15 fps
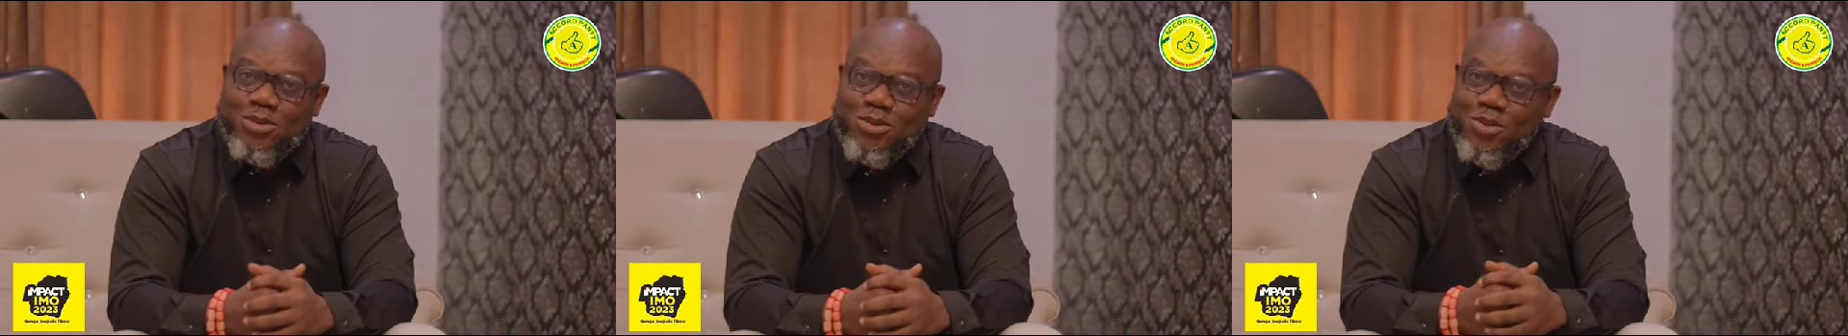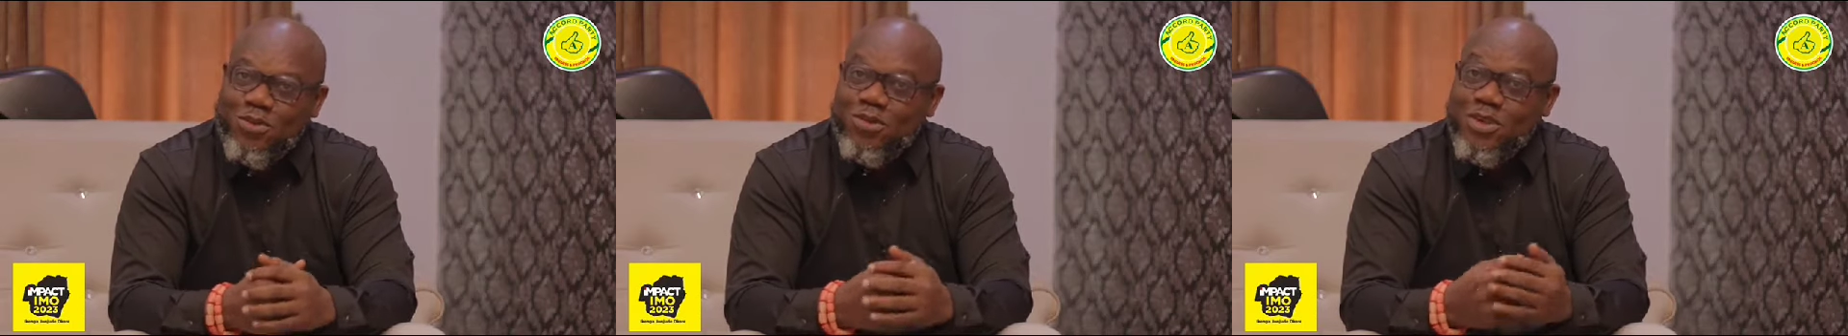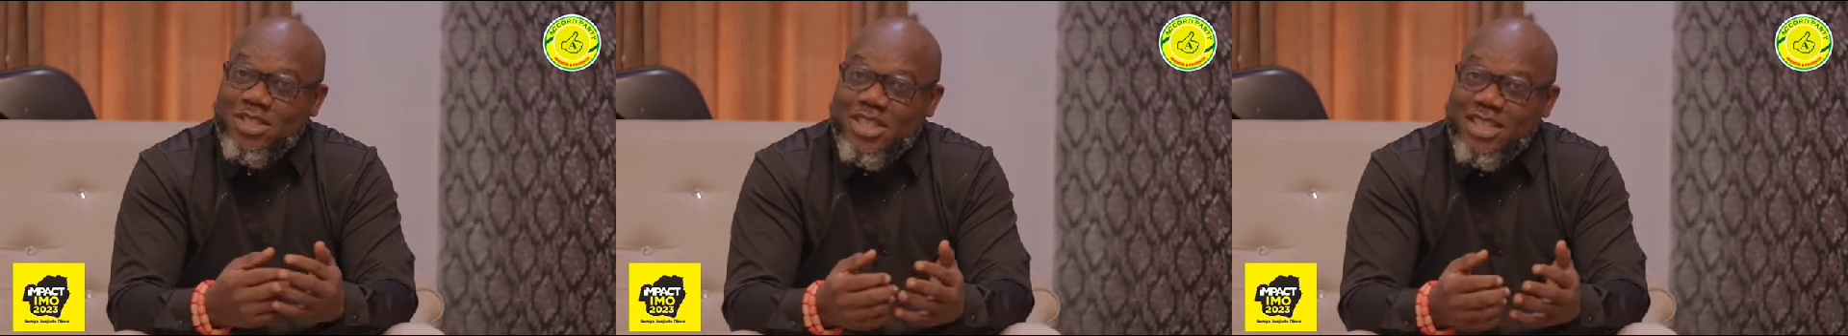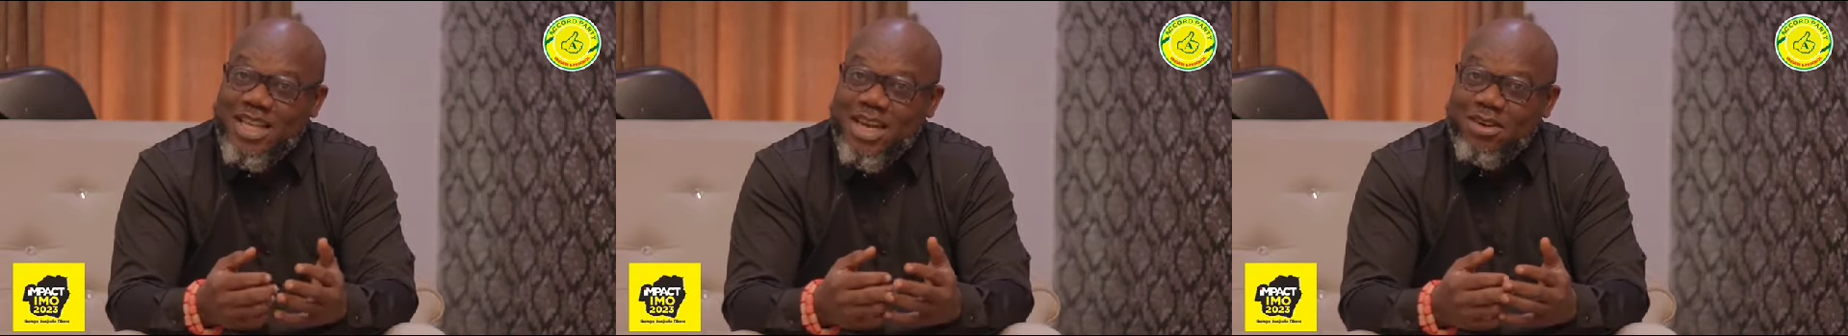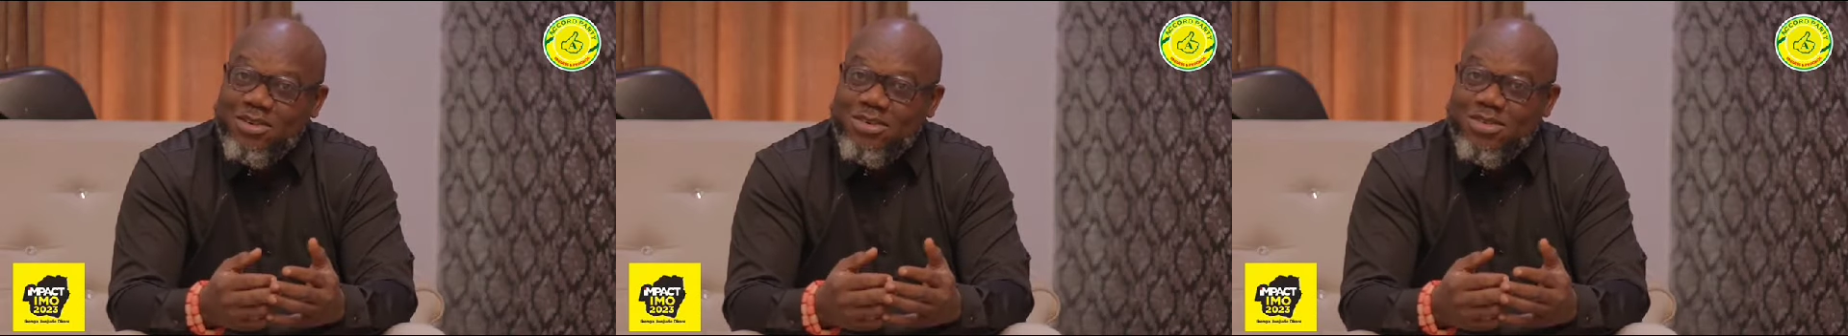to voting
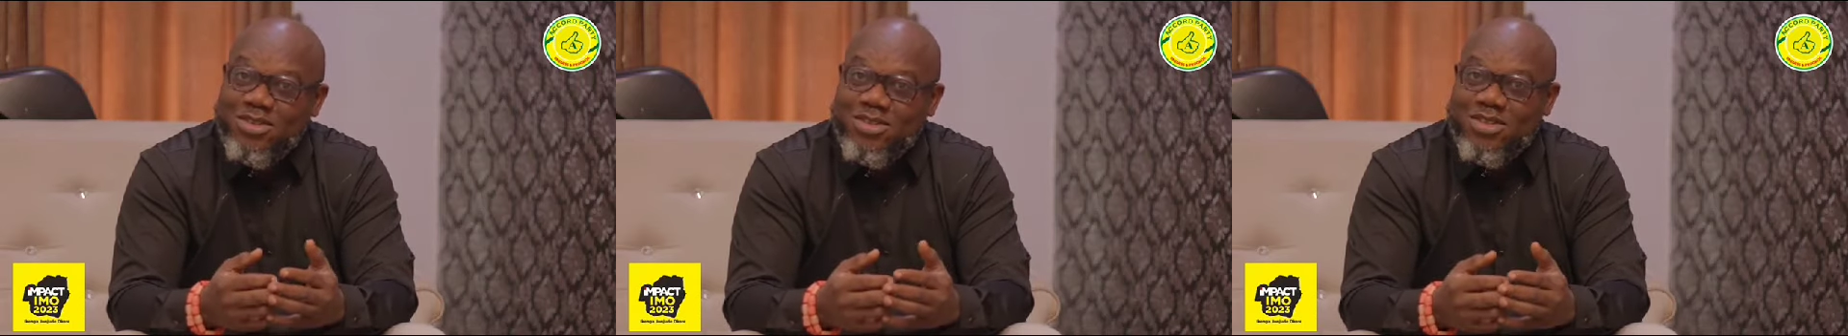out